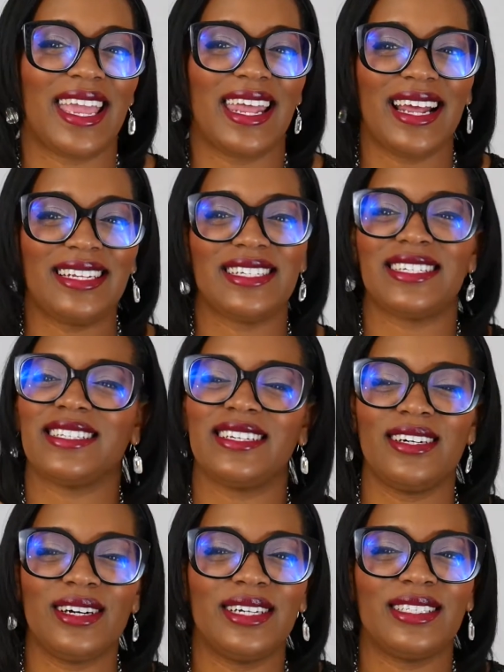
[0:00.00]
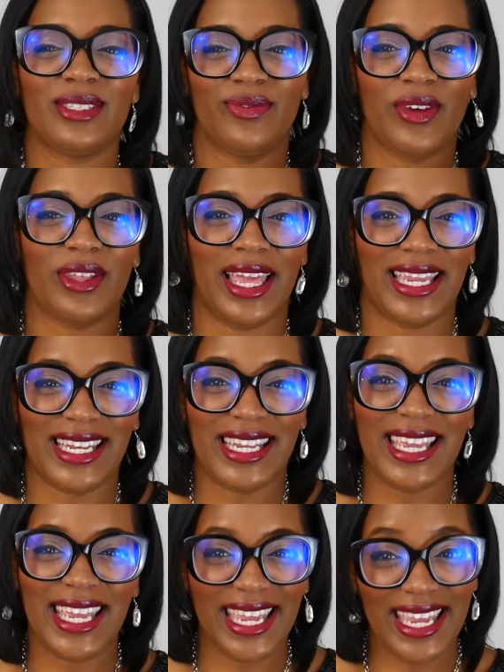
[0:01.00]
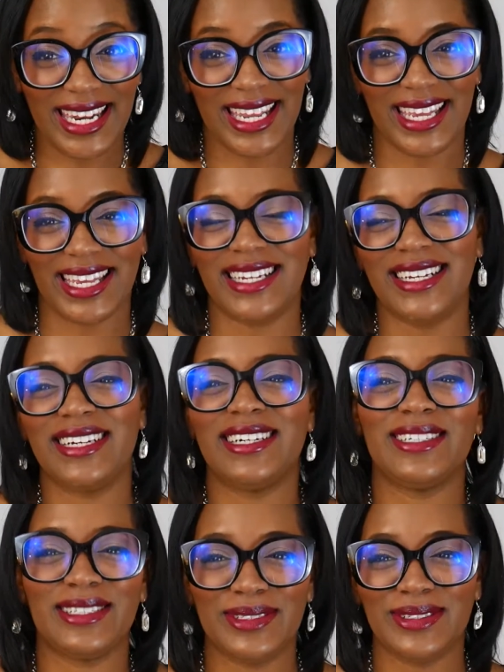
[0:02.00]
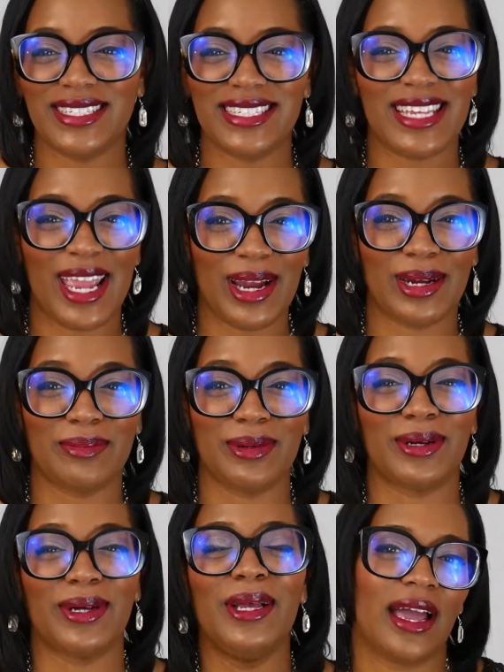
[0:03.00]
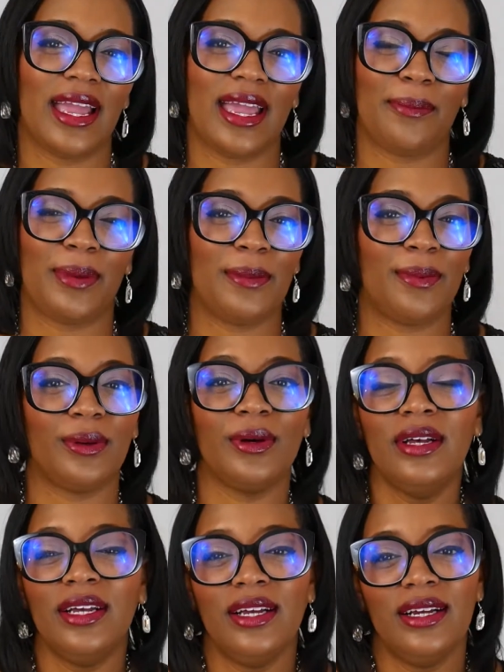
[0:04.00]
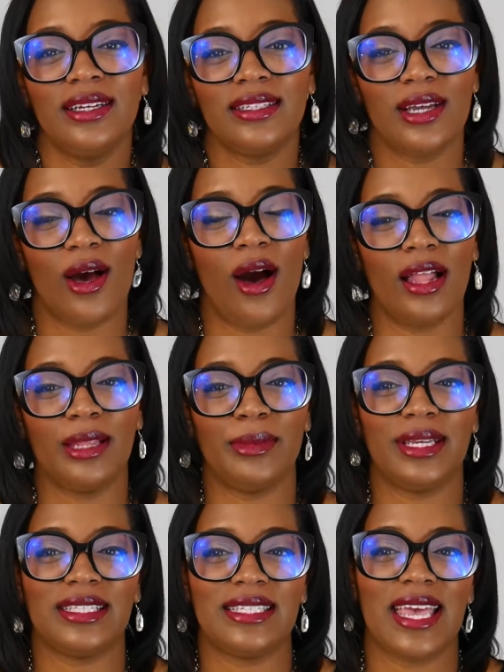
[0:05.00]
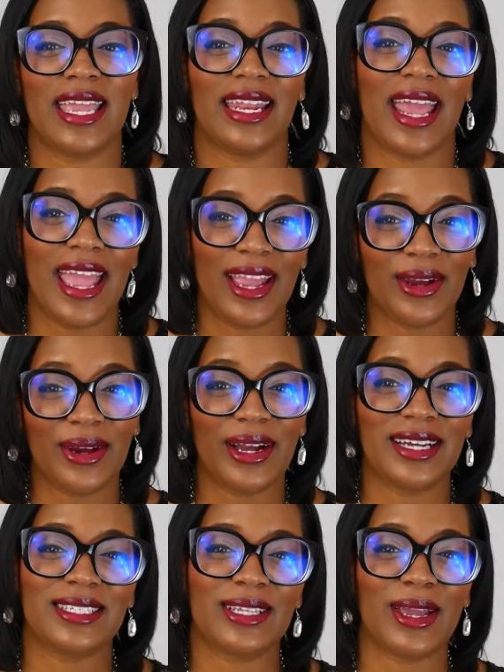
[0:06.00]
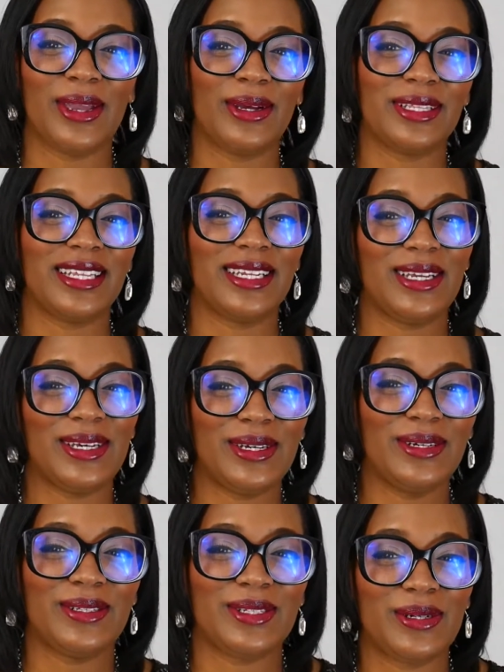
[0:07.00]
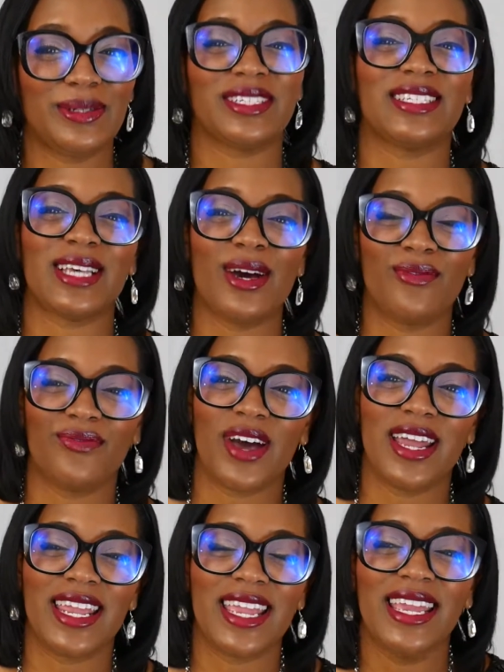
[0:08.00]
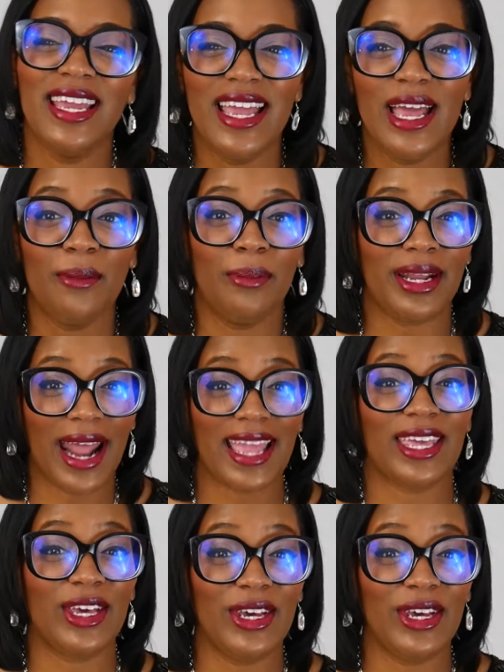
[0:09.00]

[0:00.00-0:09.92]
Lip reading: and I just felt like an idiot. Oh, it was terrible. I had people calling me and saying, "Hey girl, I saw you on the news. You were so funny," but I